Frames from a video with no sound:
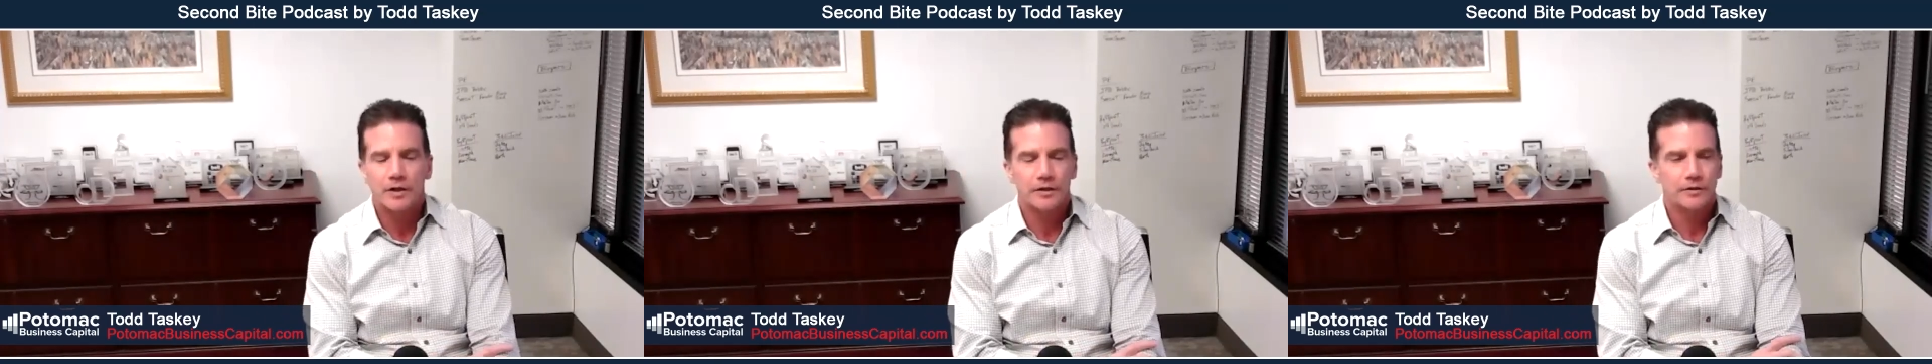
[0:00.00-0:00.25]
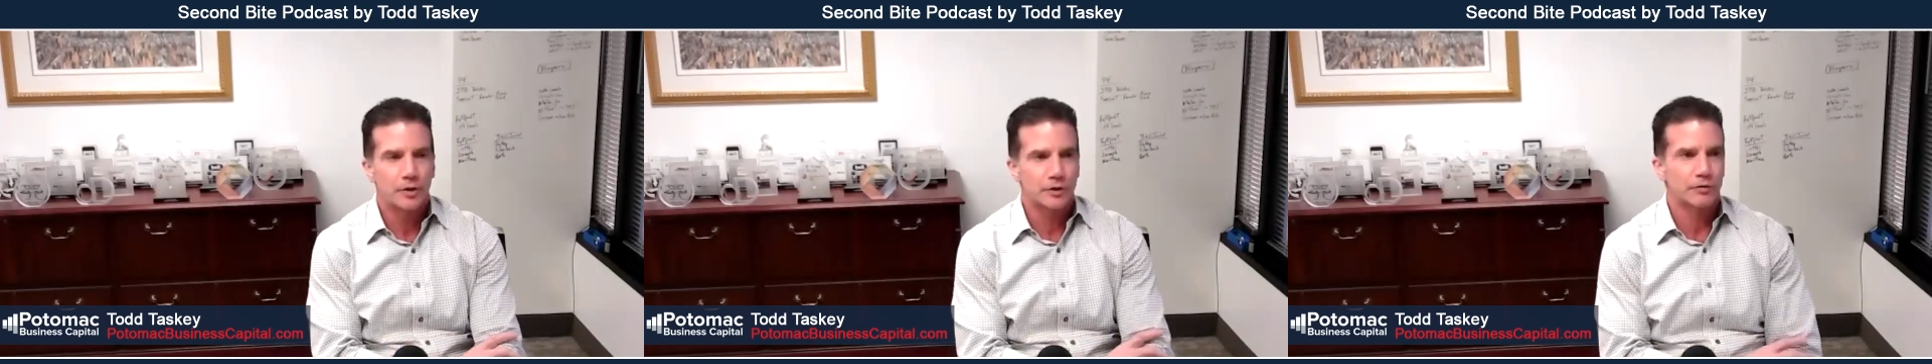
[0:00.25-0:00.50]

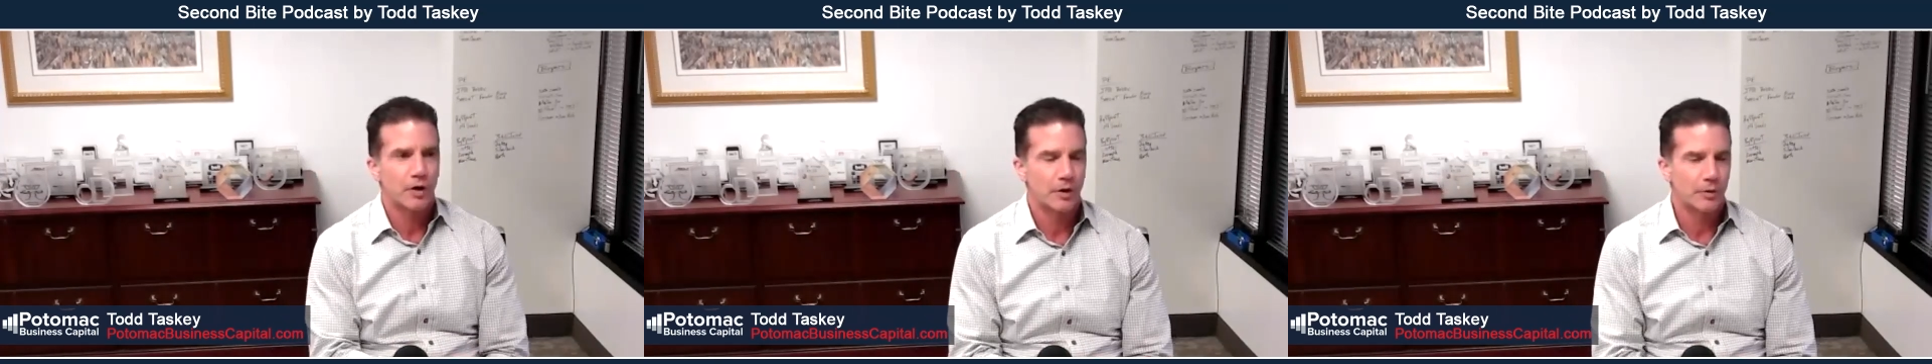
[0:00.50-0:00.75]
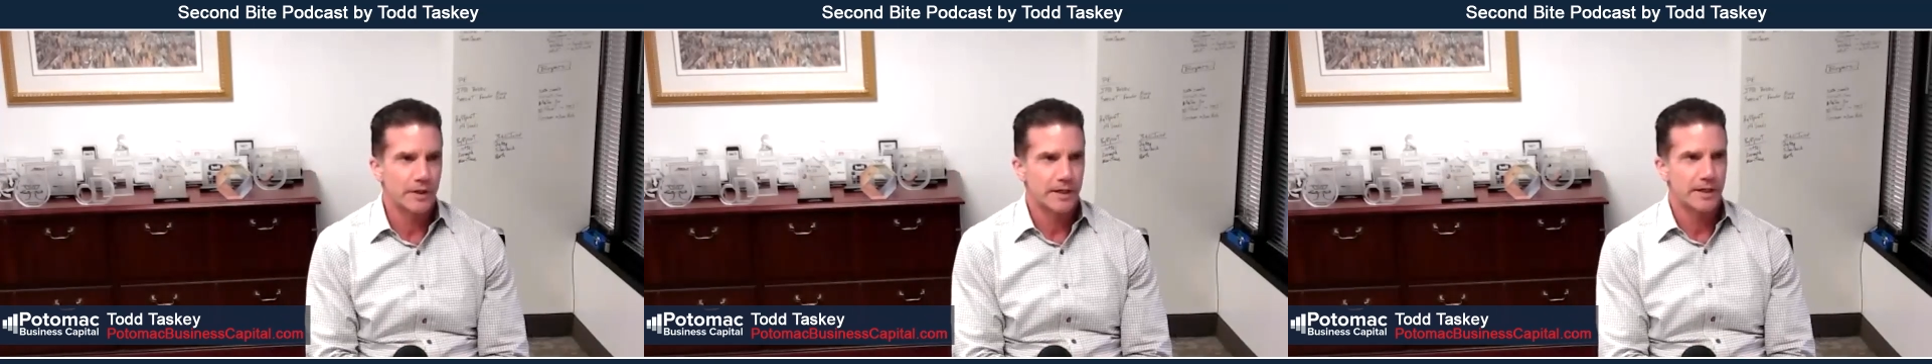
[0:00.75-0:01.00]

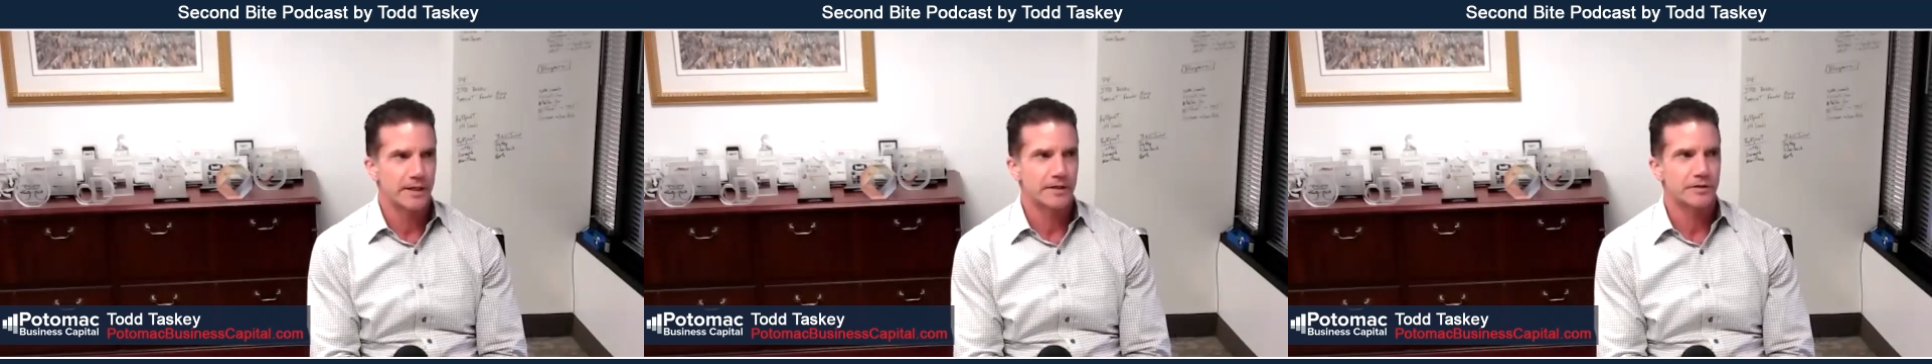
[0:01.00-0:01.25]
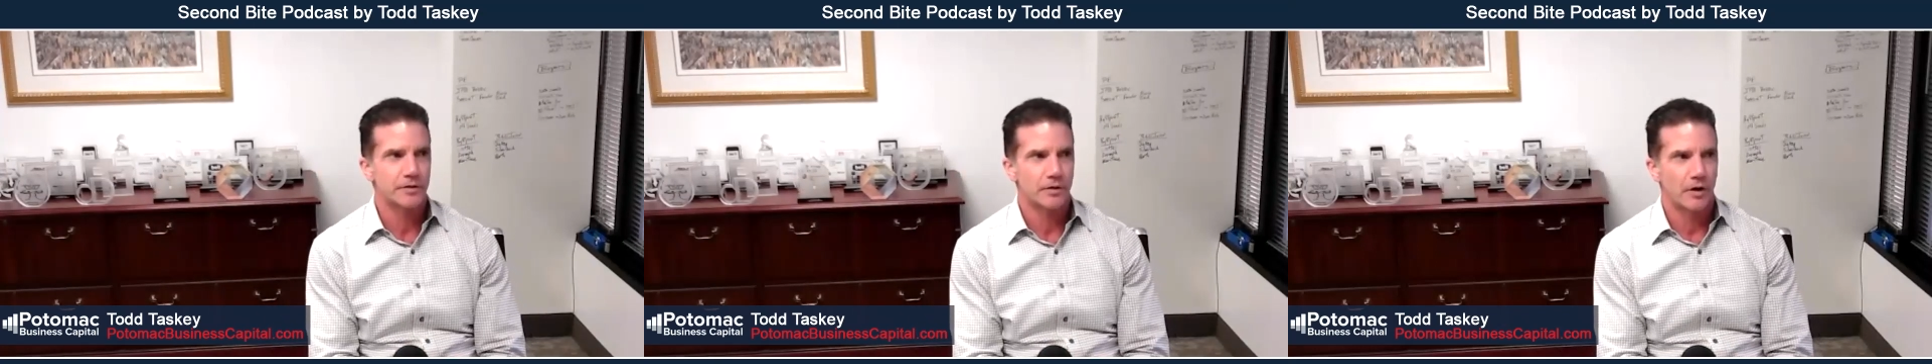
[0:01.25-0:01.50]
Dutrow
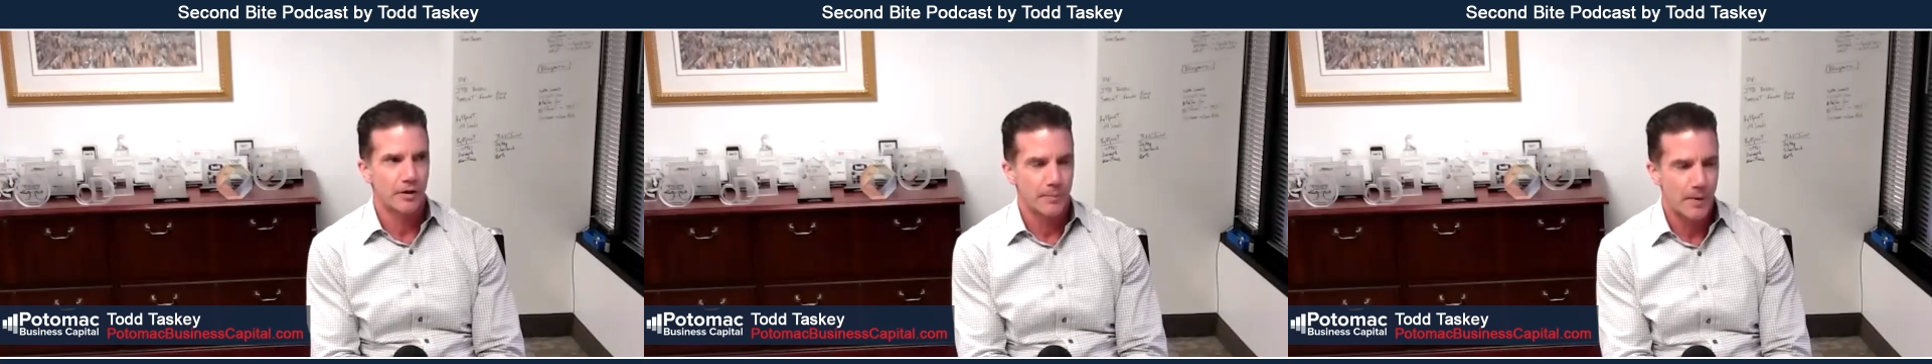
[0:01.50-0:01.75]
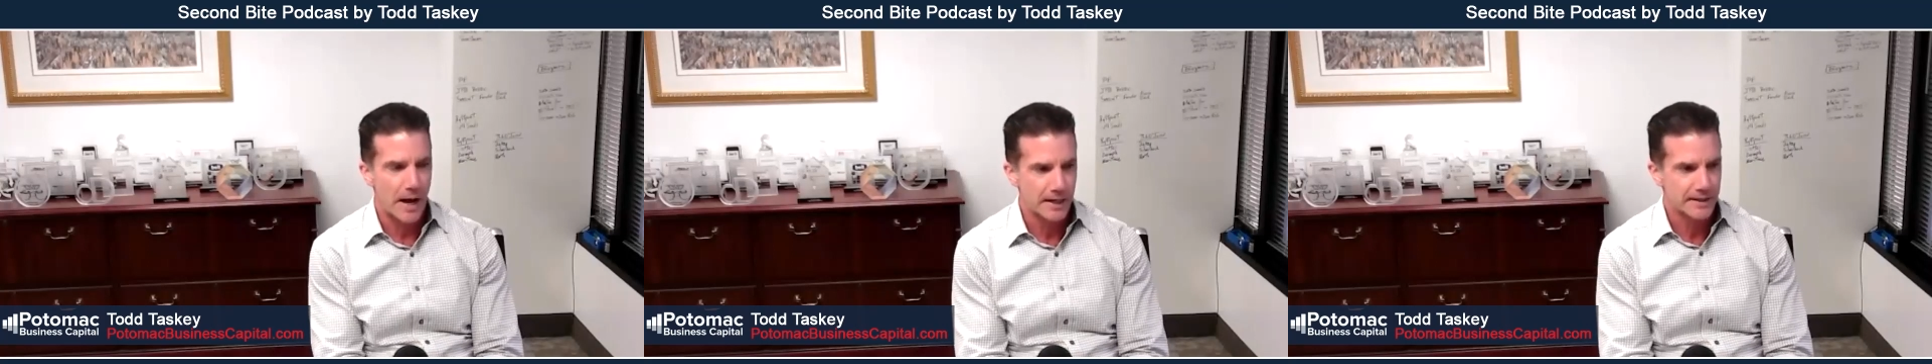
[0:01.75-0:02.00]
is on the
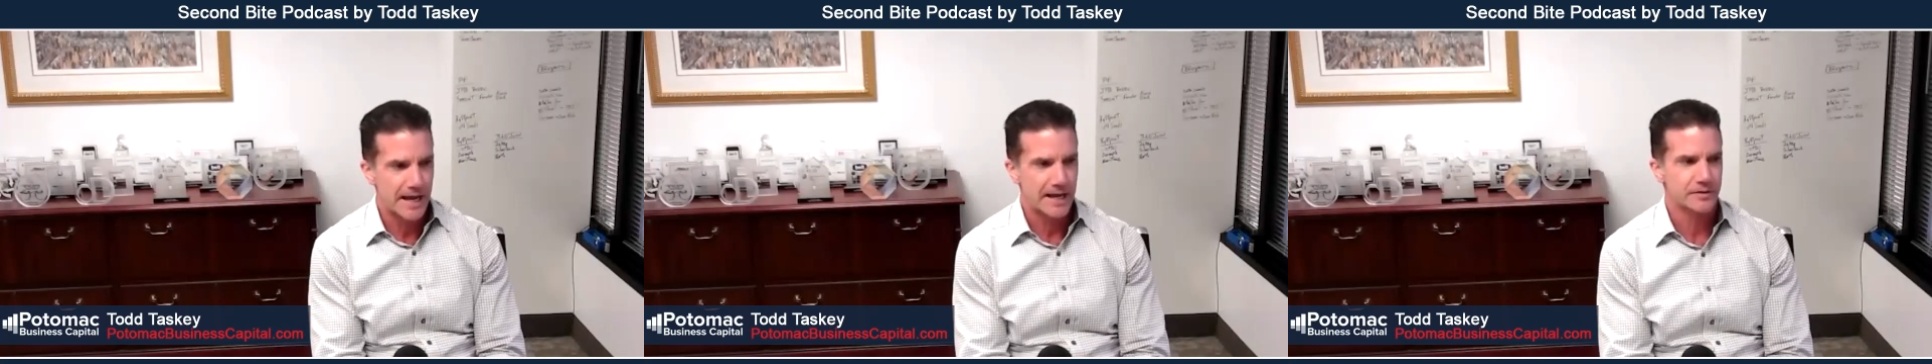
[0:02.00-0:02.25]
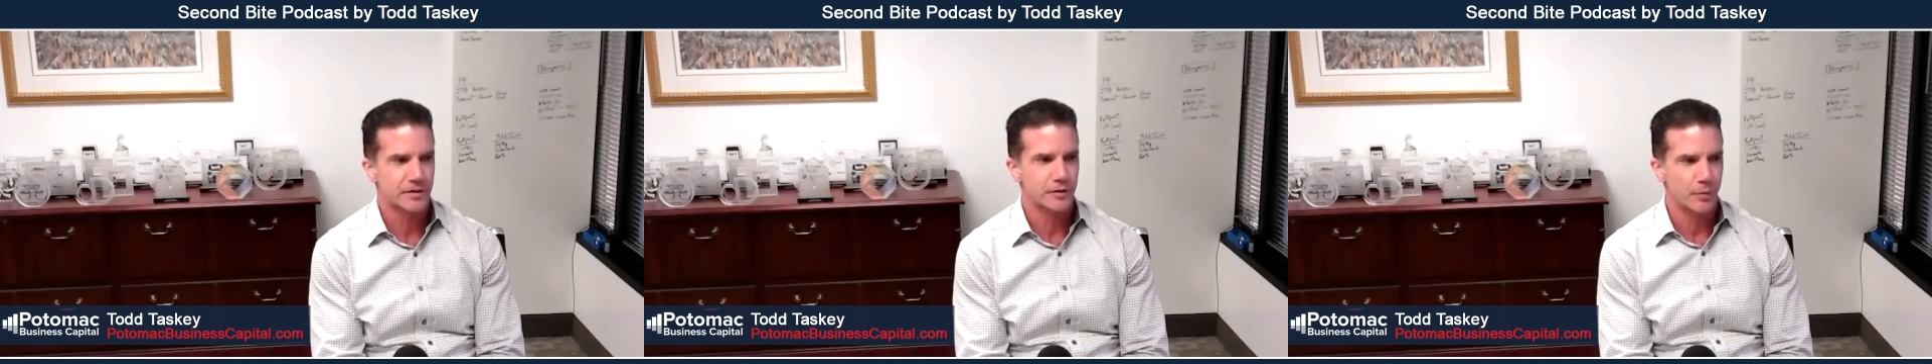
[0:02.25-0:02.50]

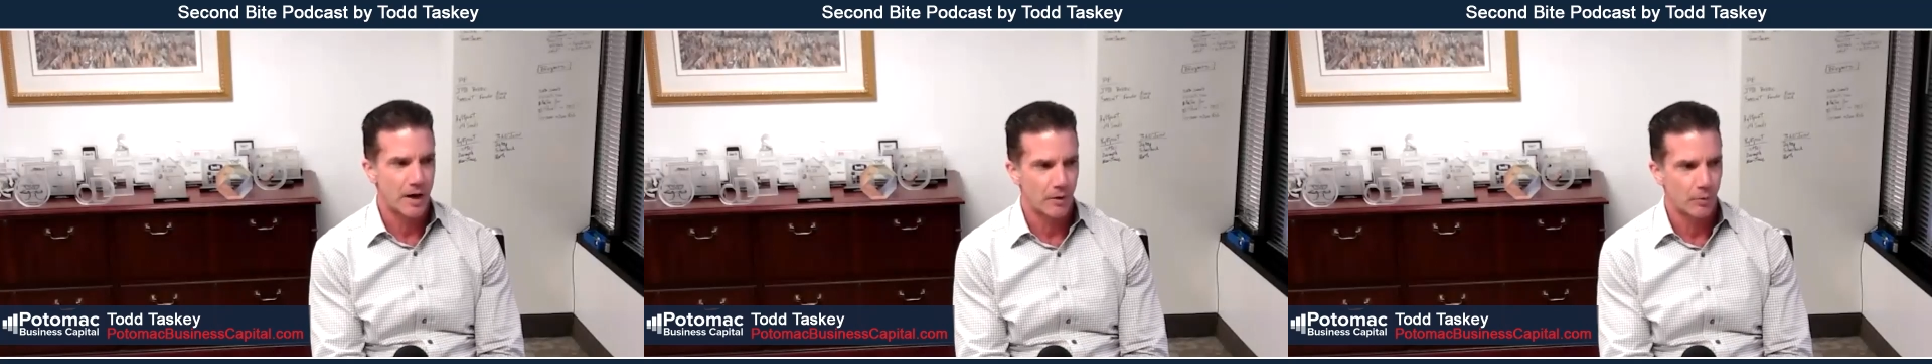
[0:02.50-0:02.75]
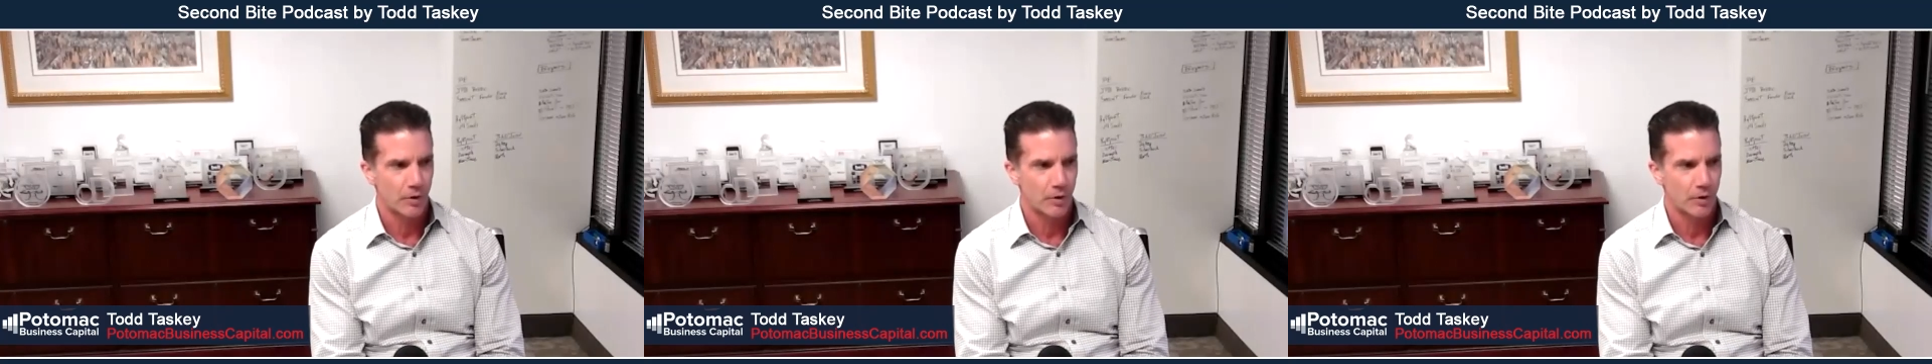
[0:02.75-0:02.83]
podcast as well,